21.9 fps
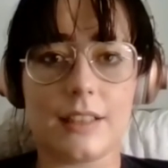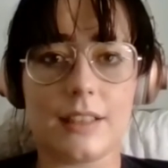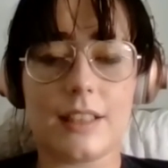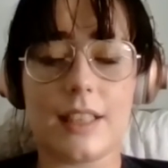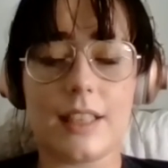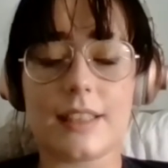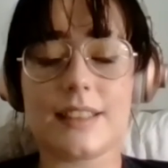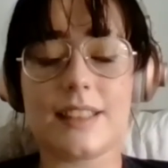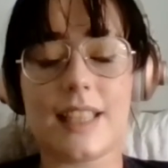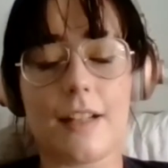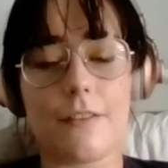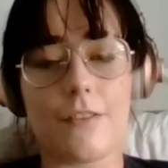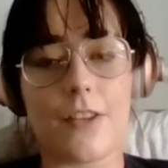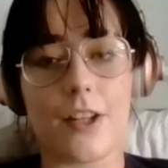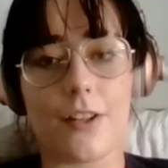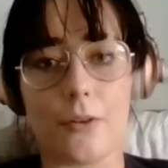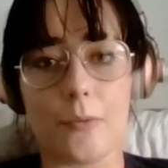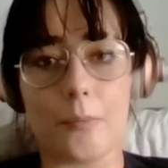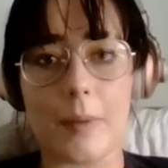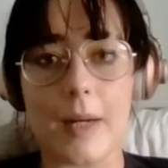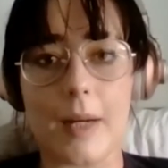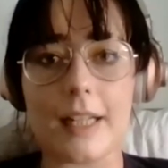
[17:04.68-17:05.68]
and yes, to have their
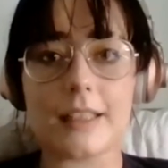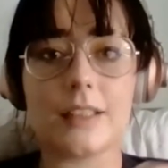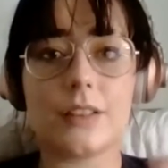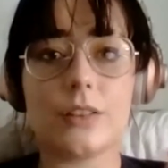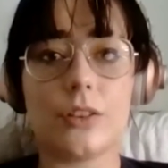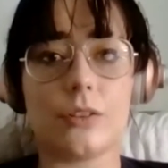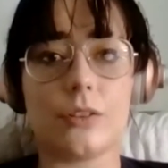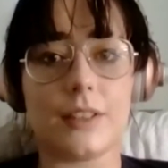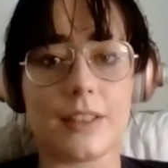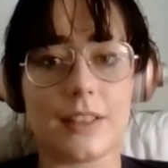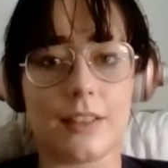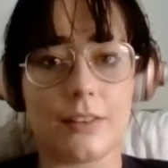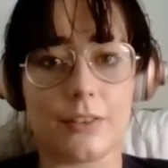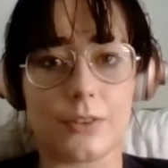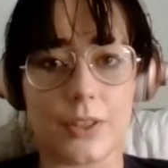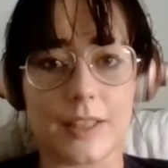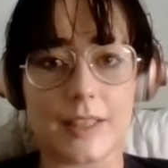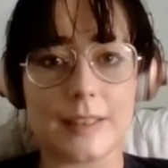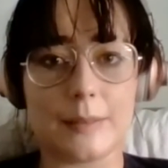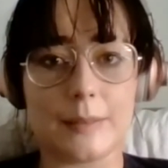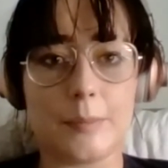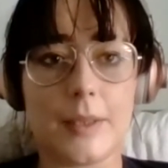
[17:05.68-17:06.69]
own backstories, their own
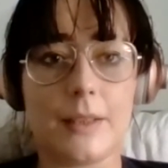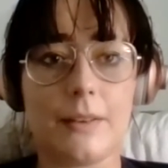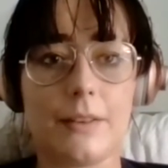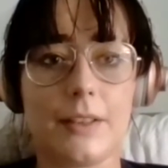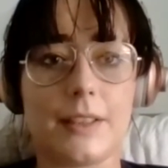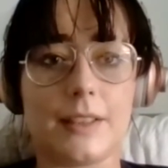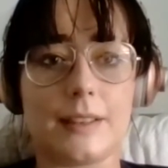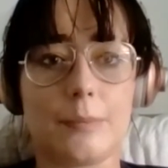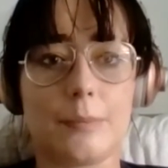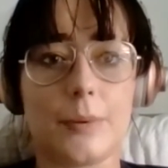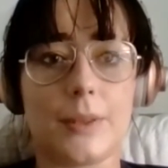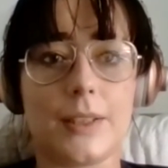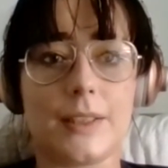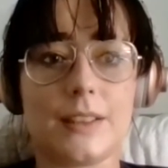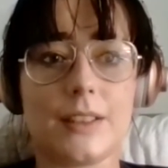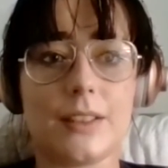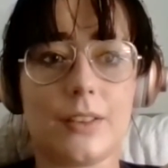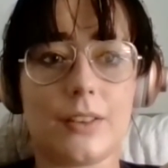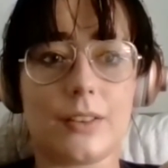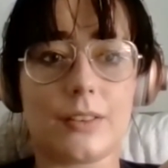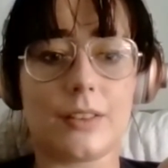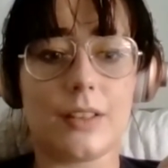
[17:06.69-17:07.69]
experience, but it's
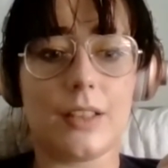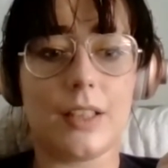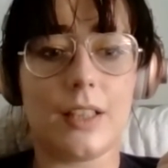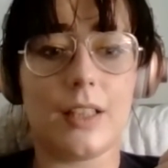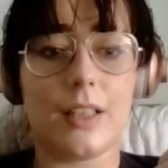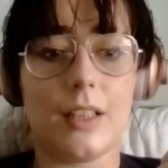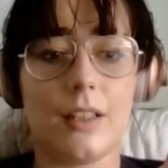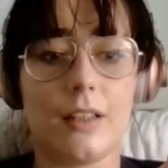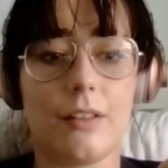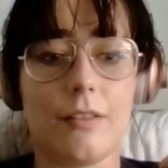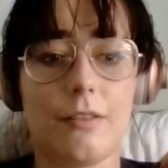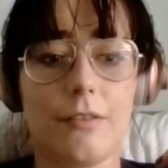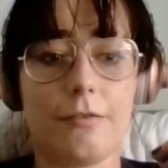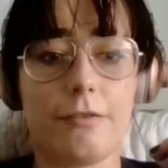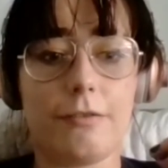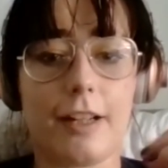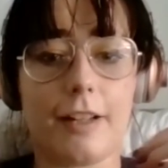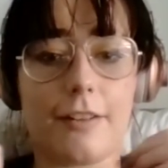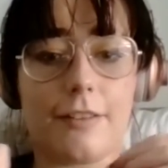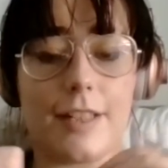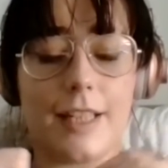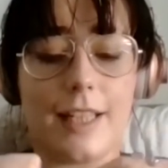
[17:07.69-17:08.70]
not
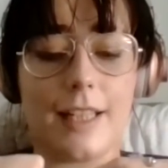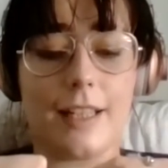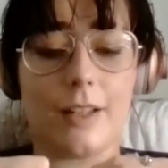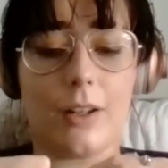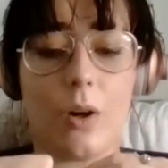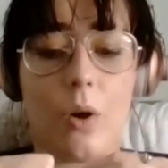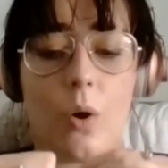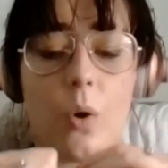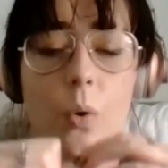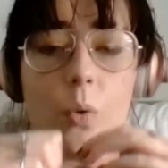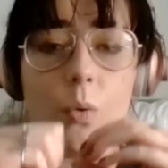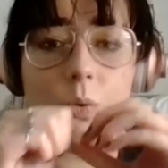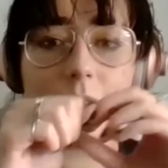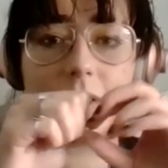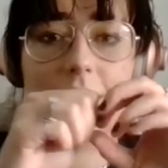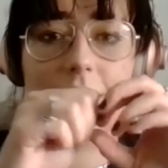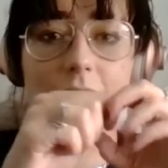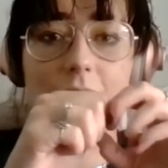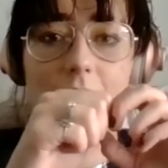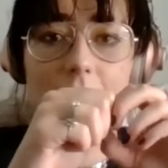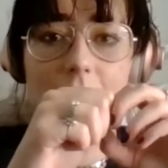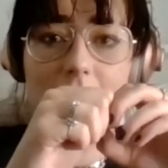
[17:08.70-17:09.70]
very honed
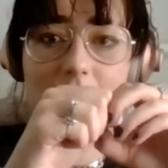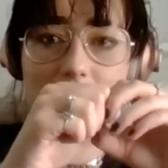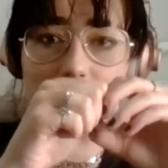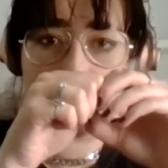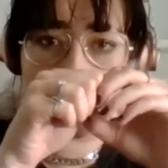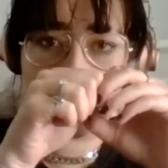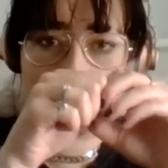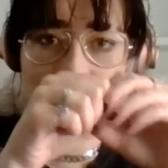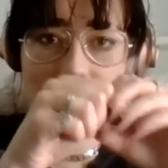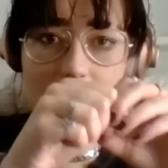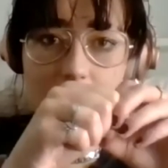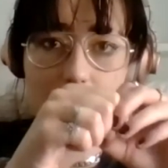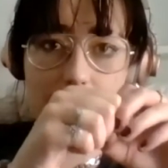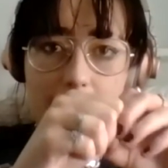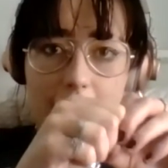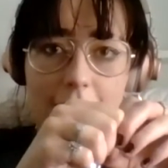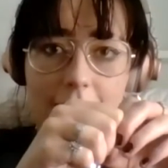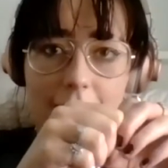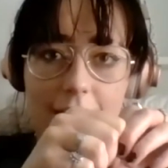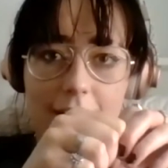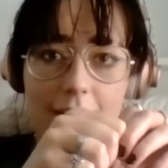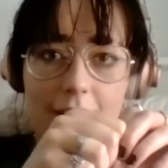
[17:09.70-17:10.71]
in on a specific
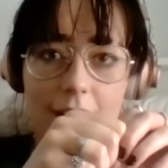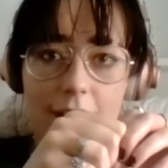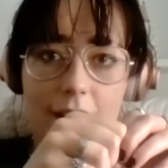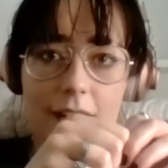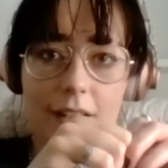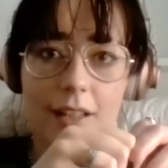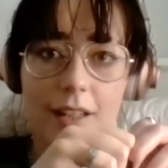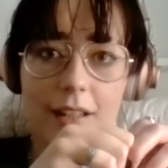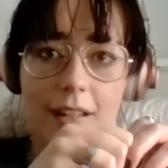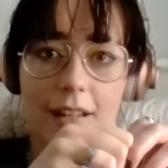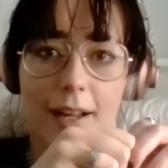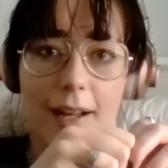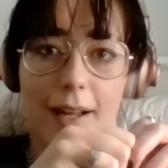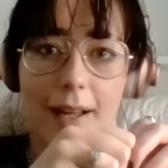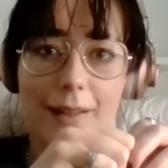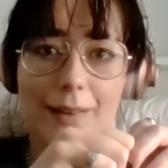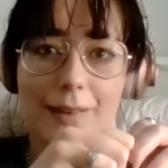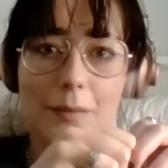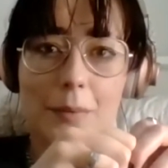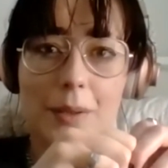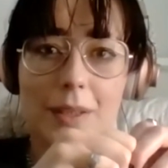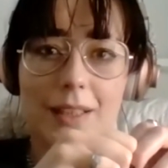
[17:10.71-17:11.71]

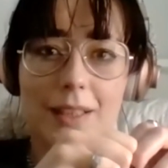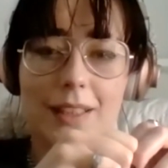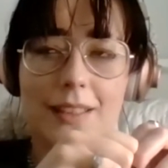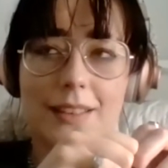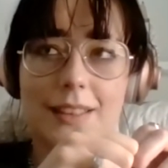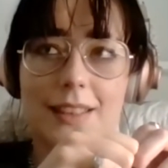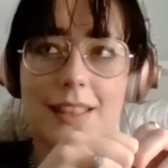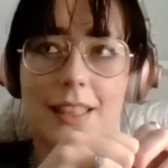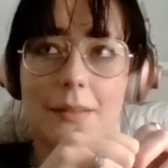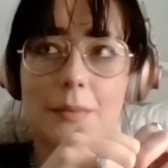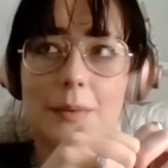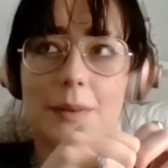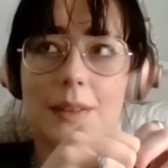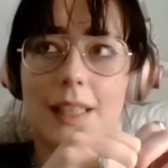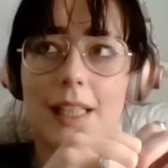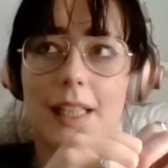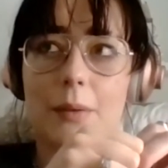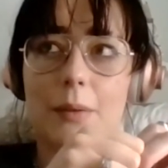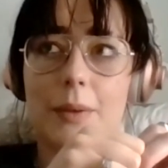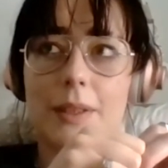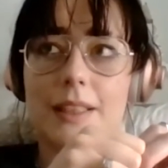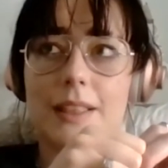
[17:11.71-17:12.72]
element, it seems
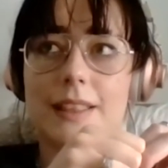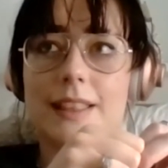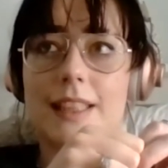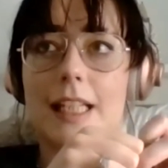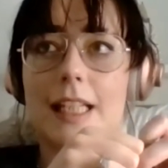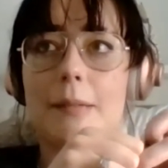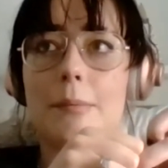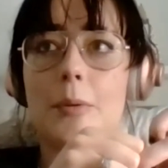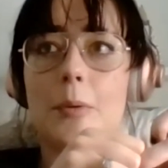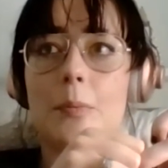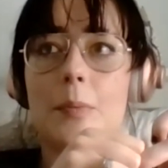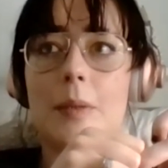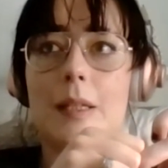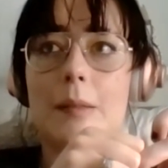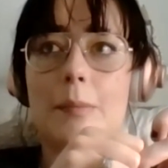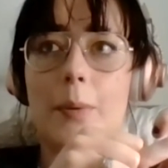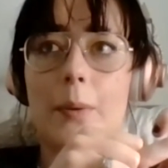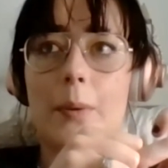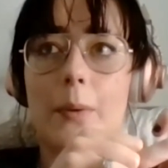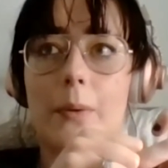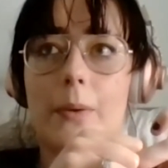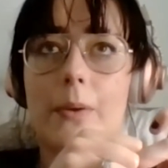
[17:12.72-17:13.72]
like, we're disabled
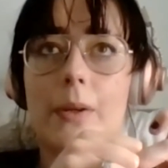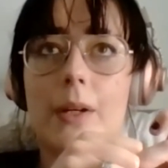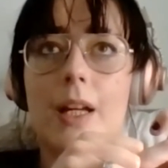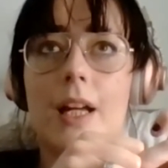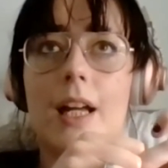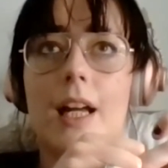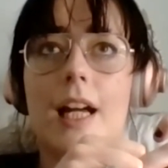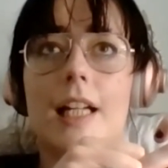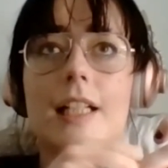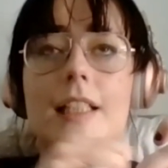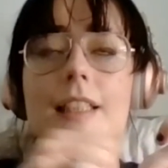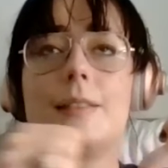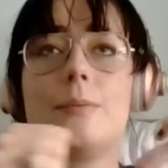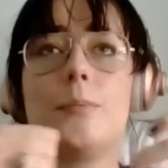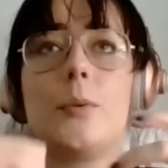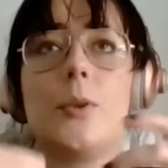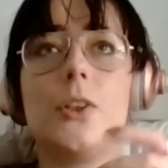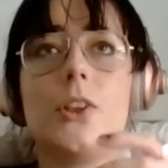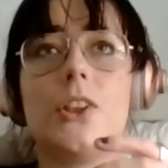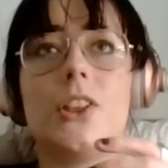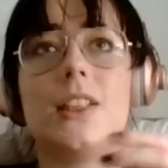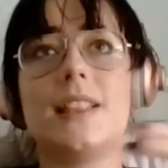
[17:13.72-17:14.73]
people. And as
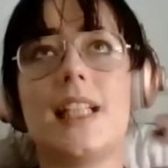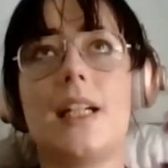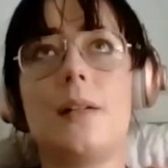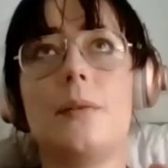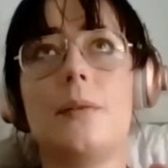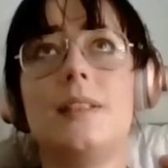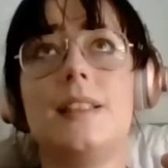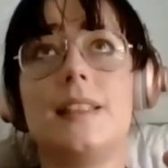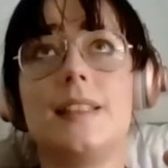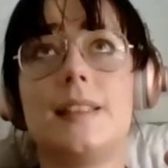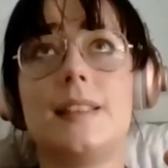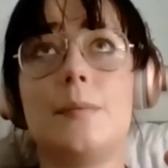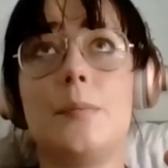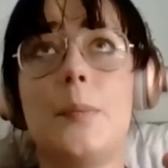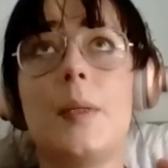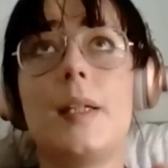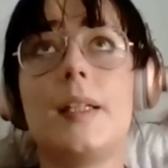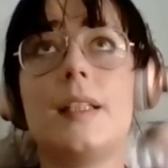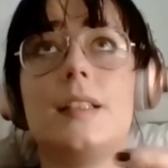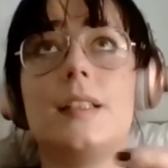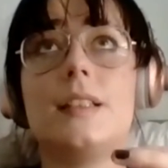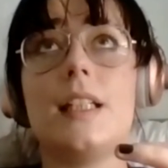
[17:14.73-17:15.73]
much as our
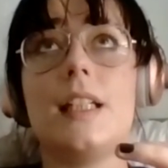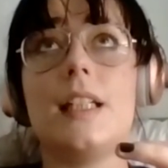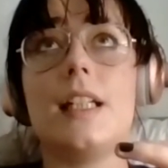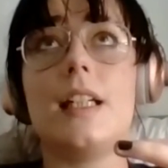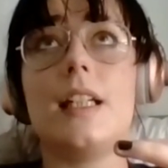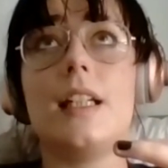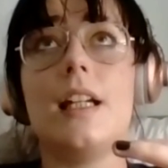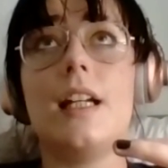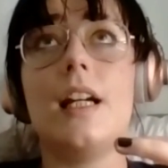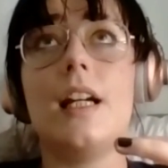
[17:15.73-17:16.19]
disability,